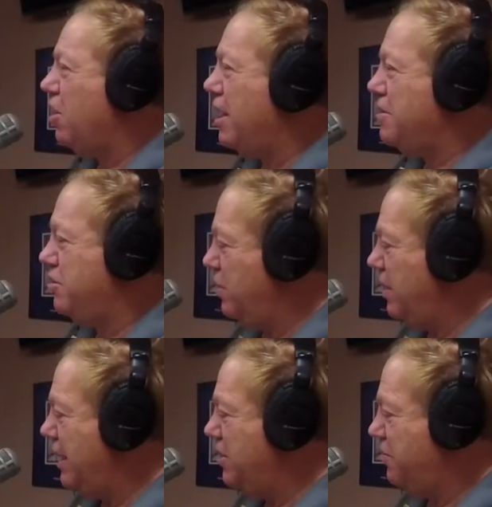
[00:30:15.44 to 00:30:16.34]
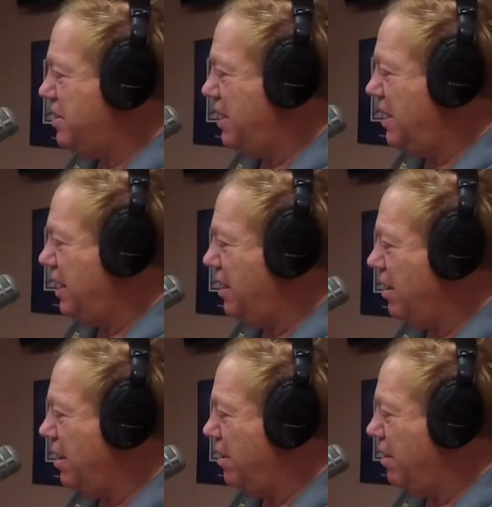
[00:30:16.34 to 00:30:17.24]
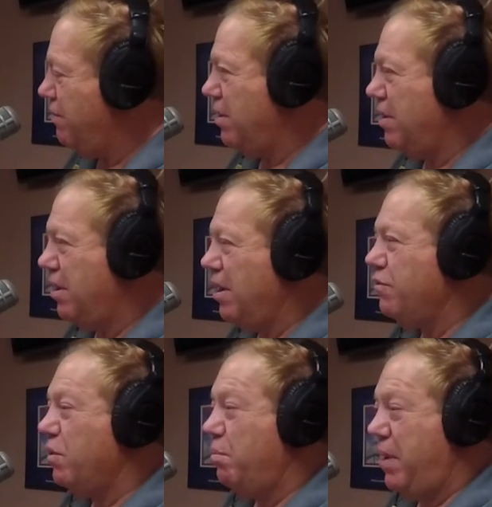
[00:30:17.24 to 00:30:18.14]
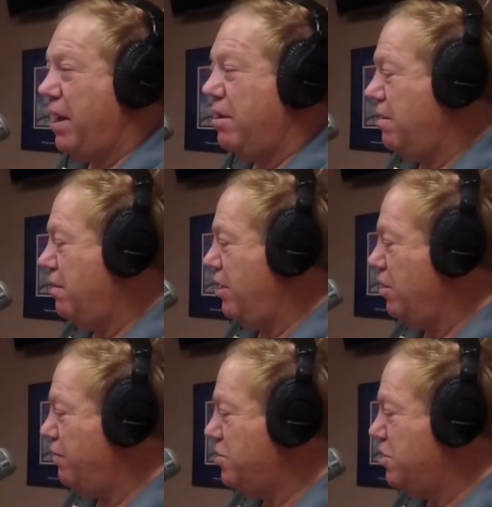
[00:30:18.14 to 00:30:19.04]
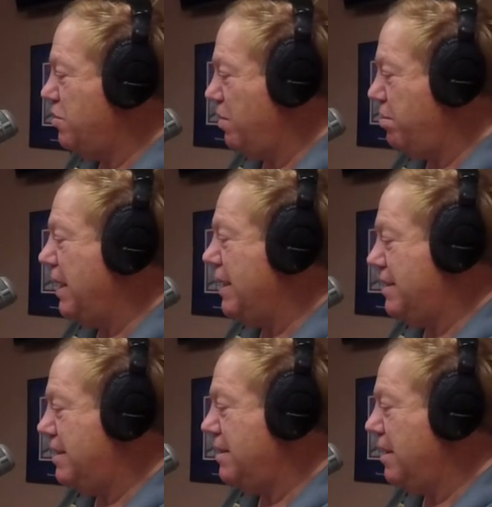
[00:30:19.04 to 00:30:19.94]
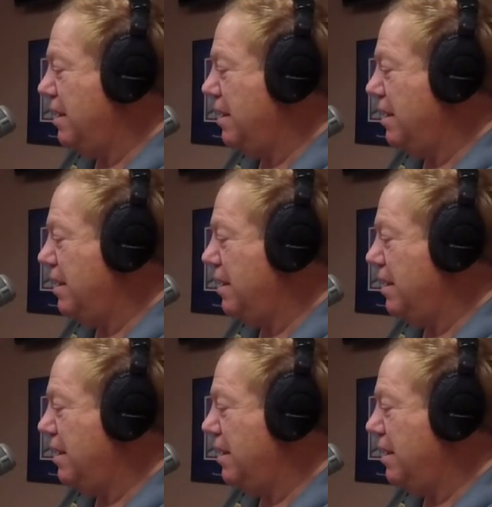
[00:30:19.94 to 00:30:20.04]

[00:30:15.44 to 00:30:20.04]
costs are really interesting here of a repair, versus a replace,